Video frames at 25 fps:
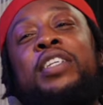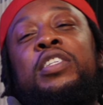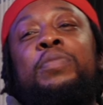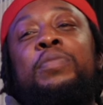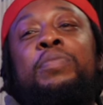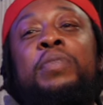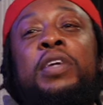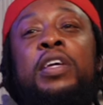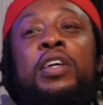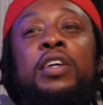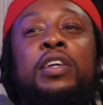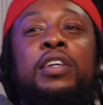to
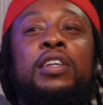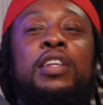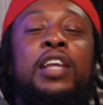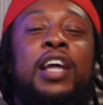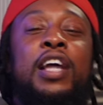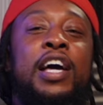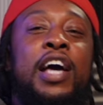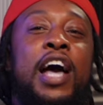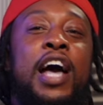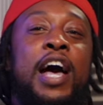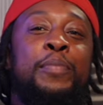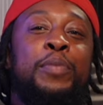me
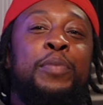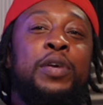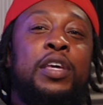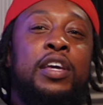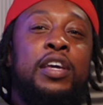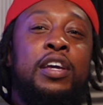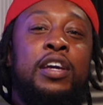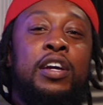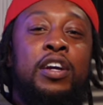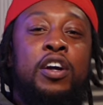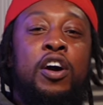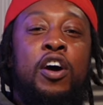like I be
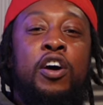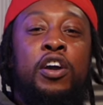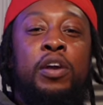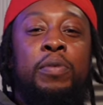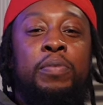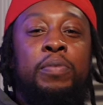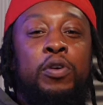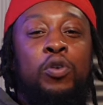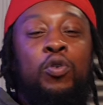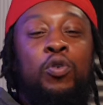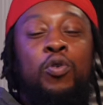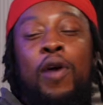getting caught up
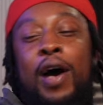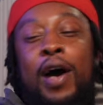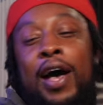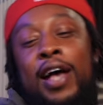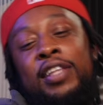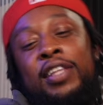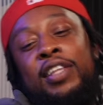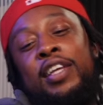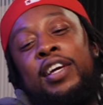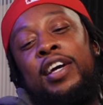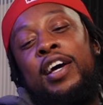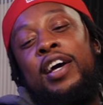in who I
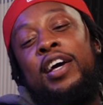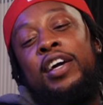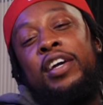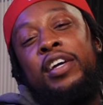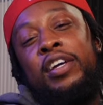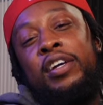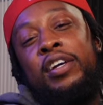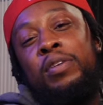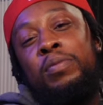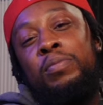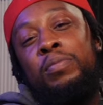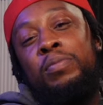think I
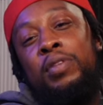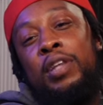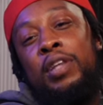am.